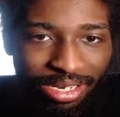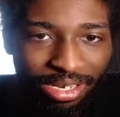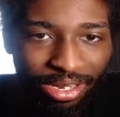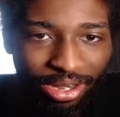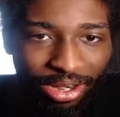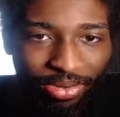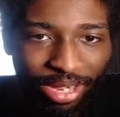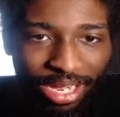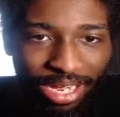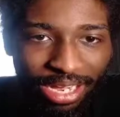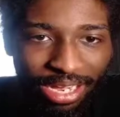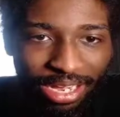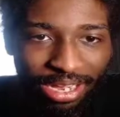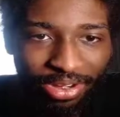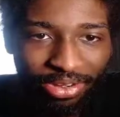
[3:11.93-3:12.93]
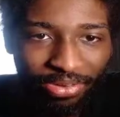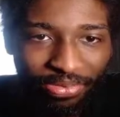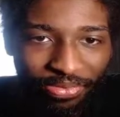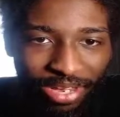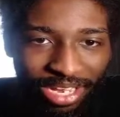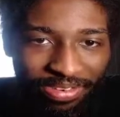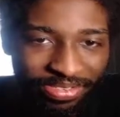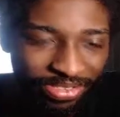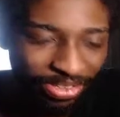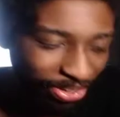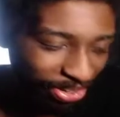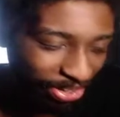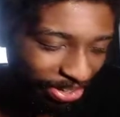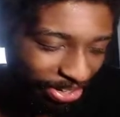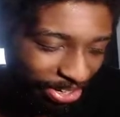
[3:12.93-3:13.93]
Oh wow! Five
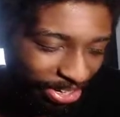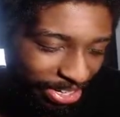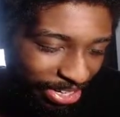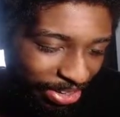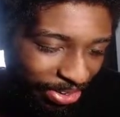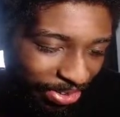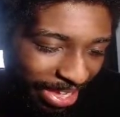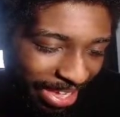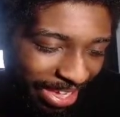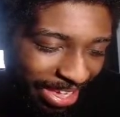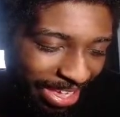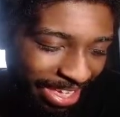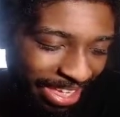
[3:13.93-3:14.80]
star! Okay.